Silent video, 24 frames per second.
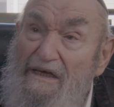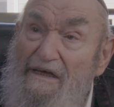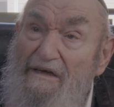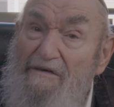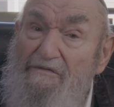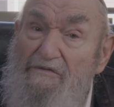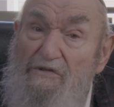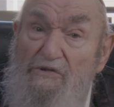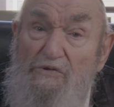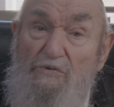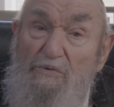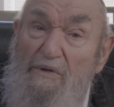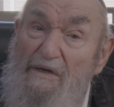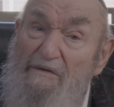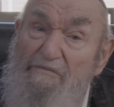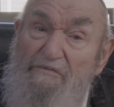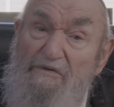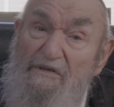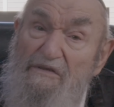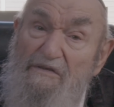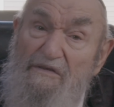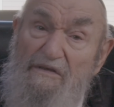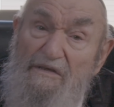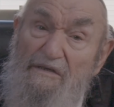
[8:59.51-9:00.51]
have to do
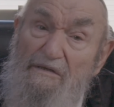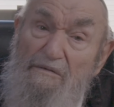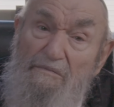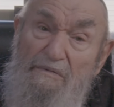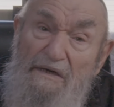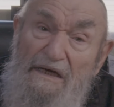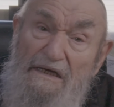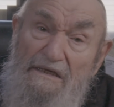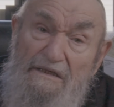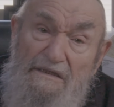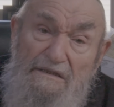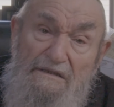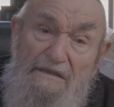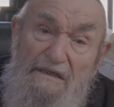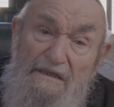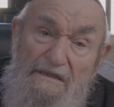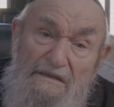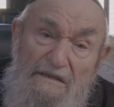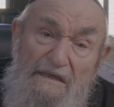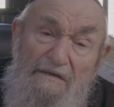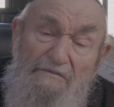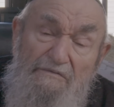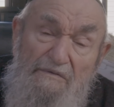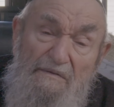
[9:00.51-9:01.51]
everything about it
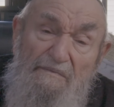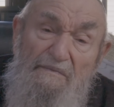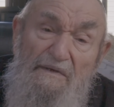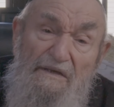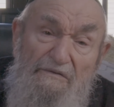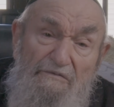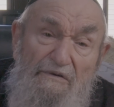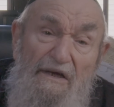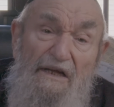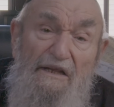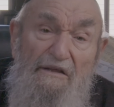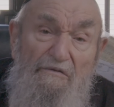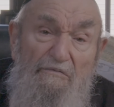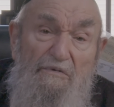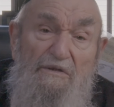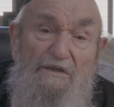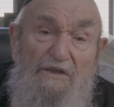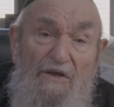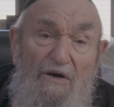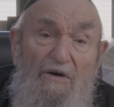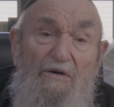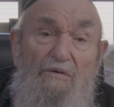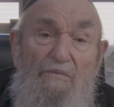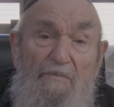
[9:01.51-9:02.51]
and have to be ready with
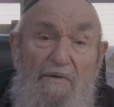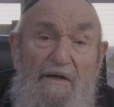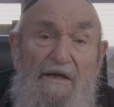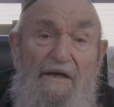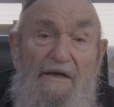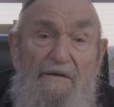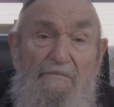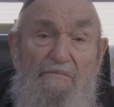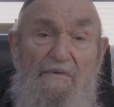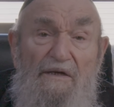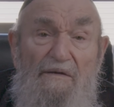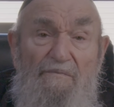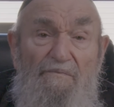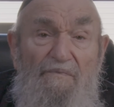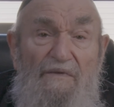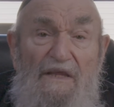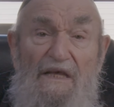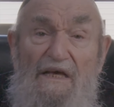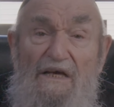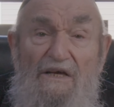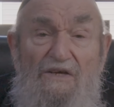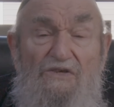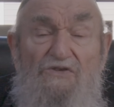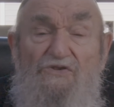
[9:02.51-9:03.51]
the whole behemoth.
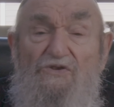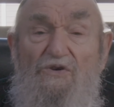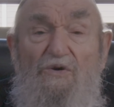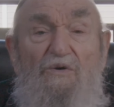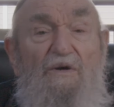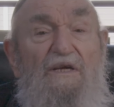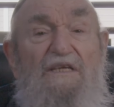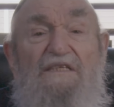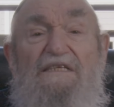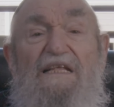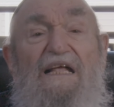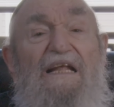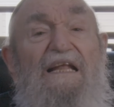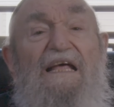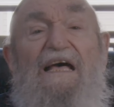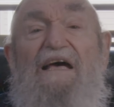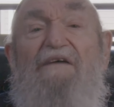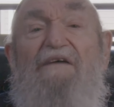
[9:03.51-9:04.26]
So he's not